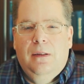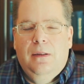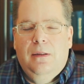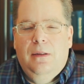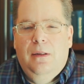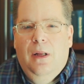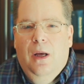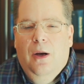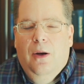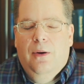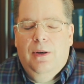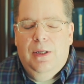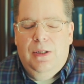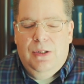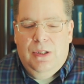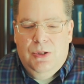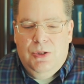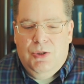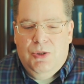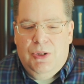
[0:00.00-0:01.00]
No,
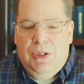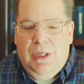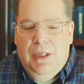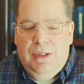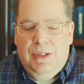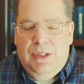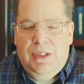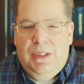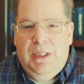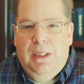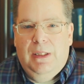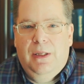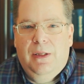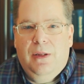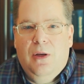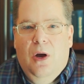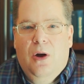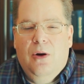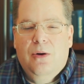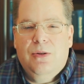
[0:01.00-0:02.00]
he's interested in stealing
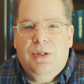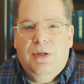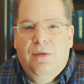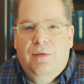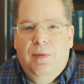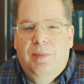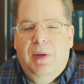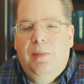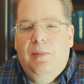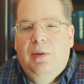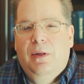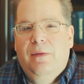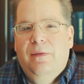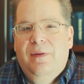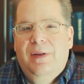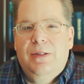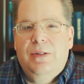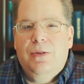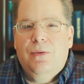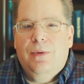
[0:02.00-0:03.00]
the hearts of the people of
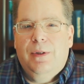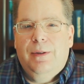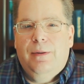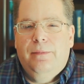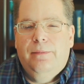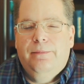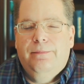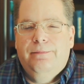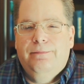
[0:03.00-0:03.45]
Israel.